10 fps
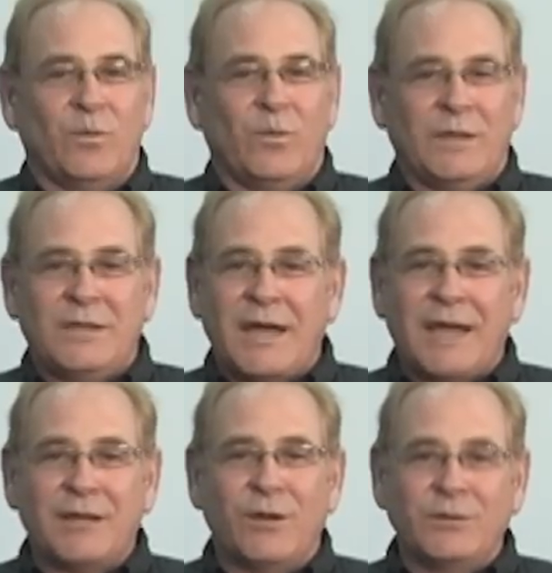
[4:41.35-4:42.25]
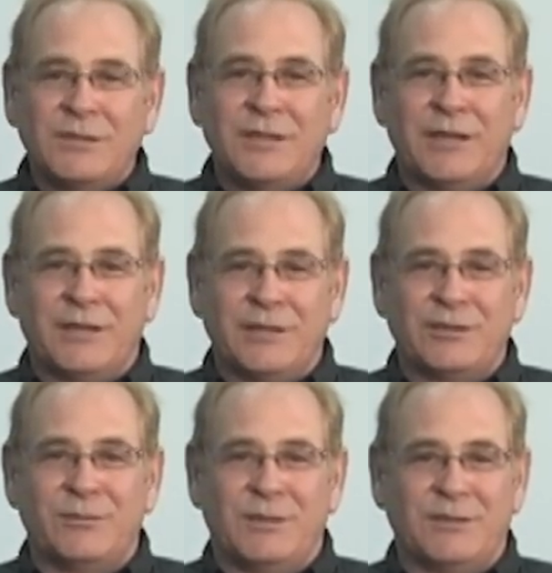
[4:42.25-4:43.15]
When diagnosing
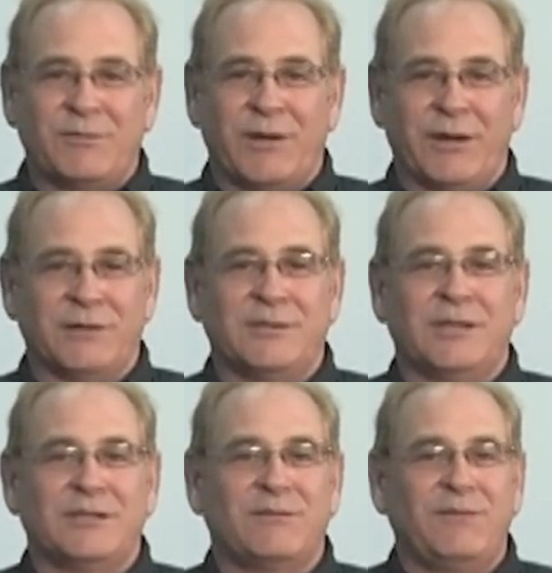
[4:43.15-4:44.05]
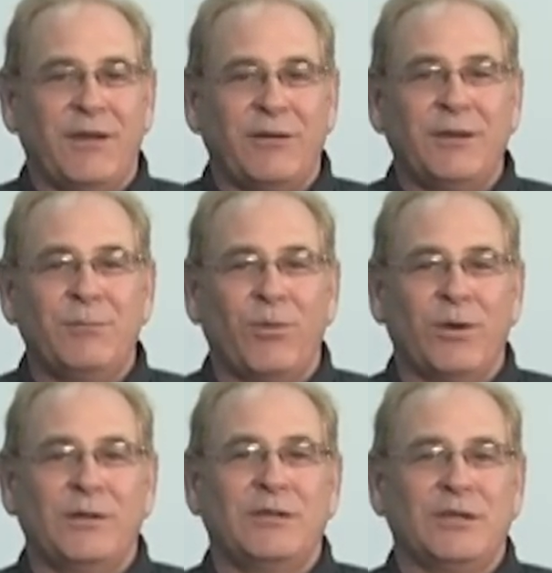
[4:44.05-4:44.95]
ignition misfires, it's very
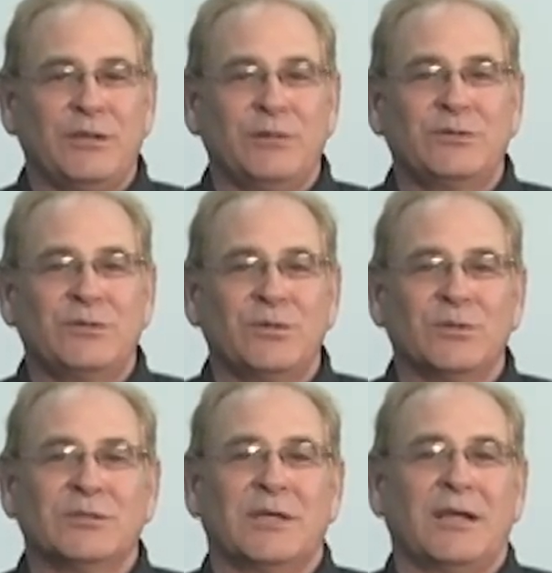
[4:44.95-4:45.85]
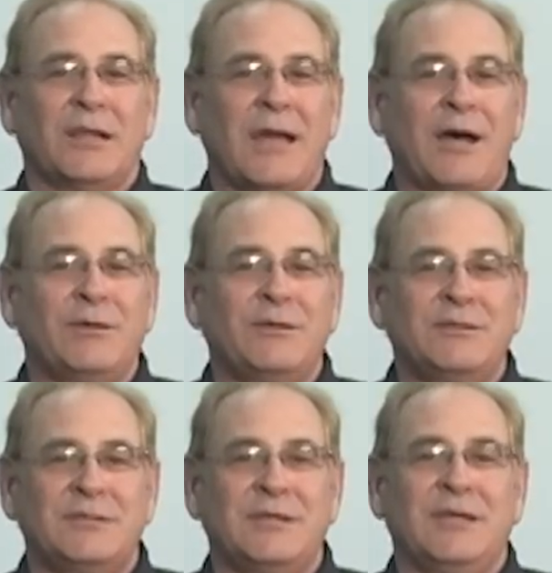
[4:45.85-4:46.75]
important to use tools that allow you to
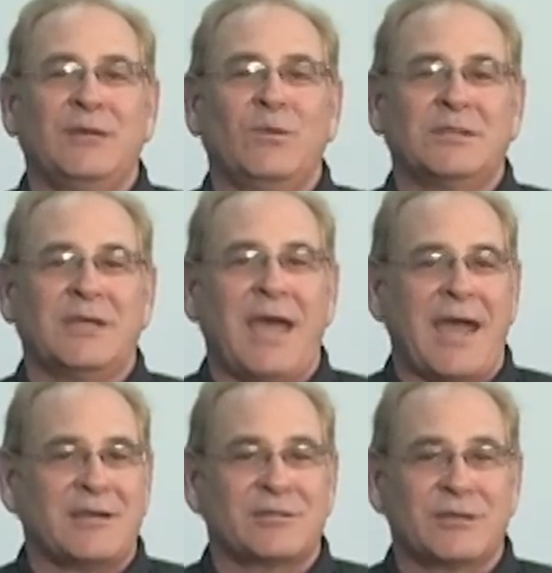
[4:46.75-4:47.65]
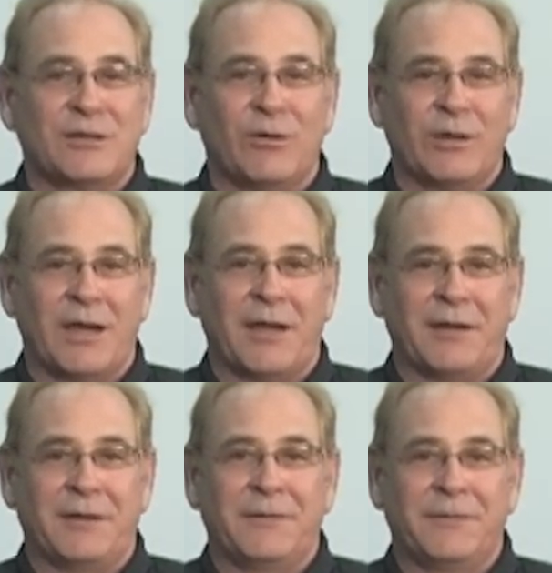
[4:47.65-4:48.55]
see what's actually going on.